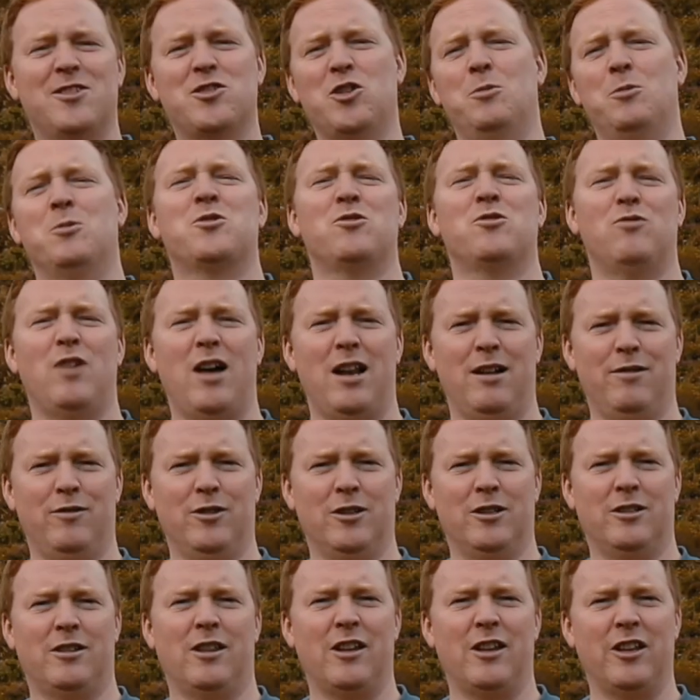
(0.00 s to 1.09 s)
almost
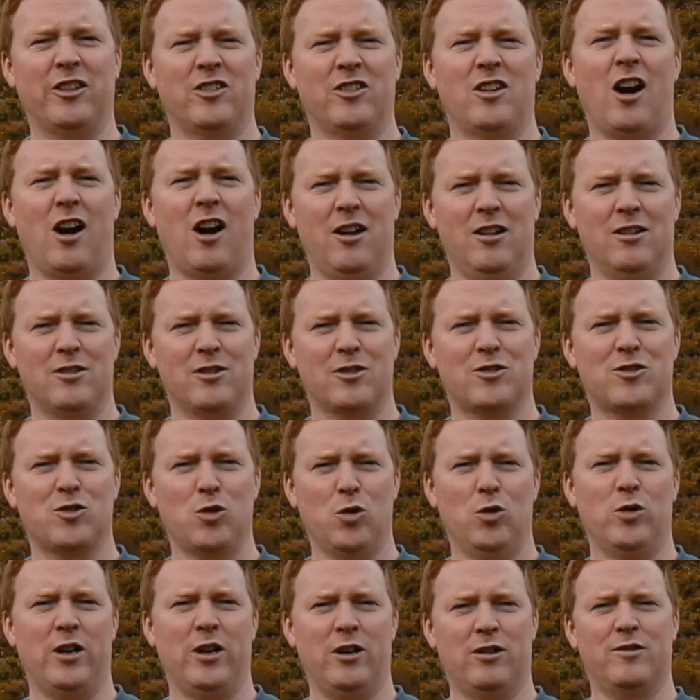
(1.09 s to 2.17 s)
irrelevant that Nissan Ireland has
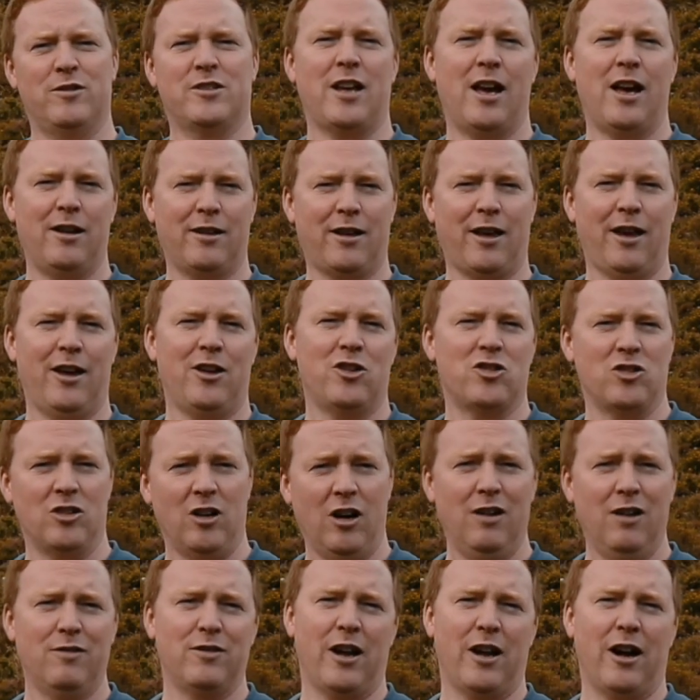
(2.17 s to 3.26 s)
sold out of its allocation
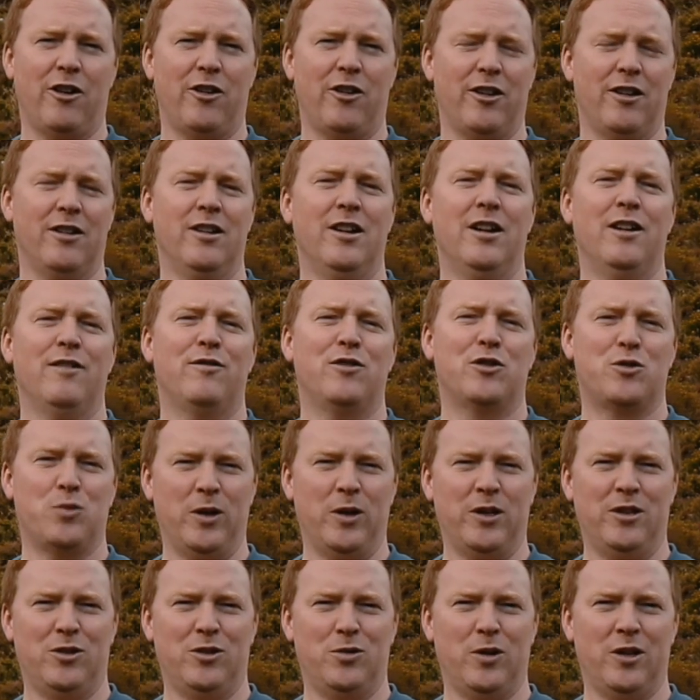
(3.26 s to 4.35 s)
of the Ariya for
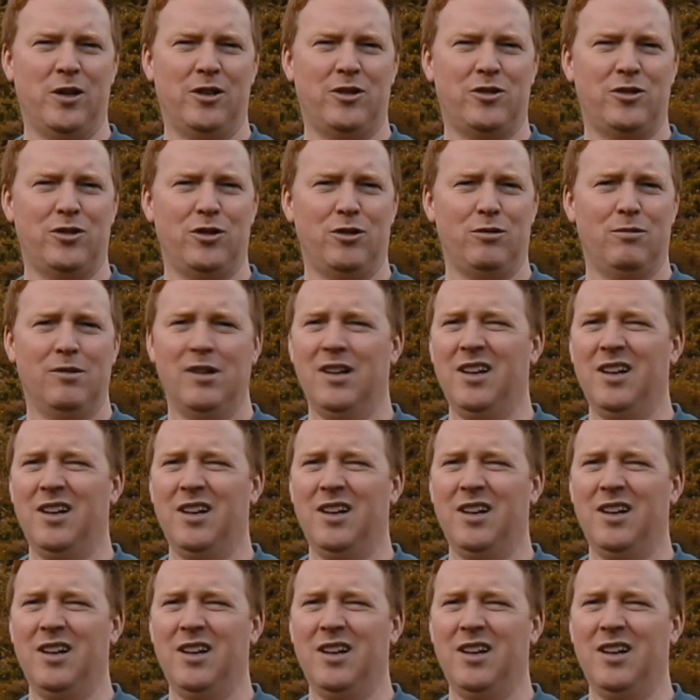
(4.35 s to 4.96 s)
2022.